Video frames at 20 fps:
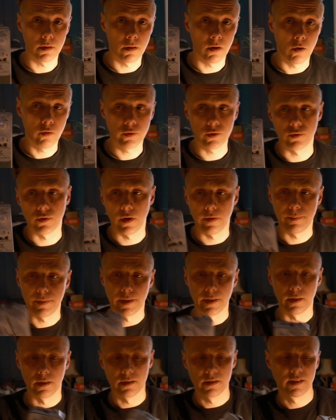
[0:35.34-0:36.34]
overdrive
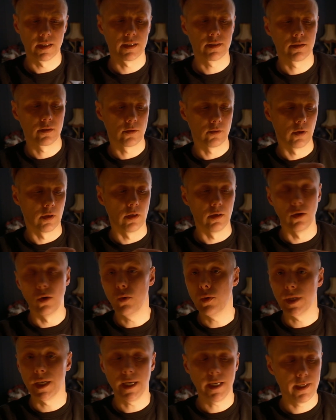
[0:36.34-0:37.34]
pedal set to a low
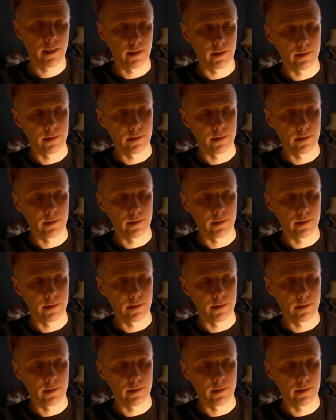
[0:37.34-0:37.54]
gain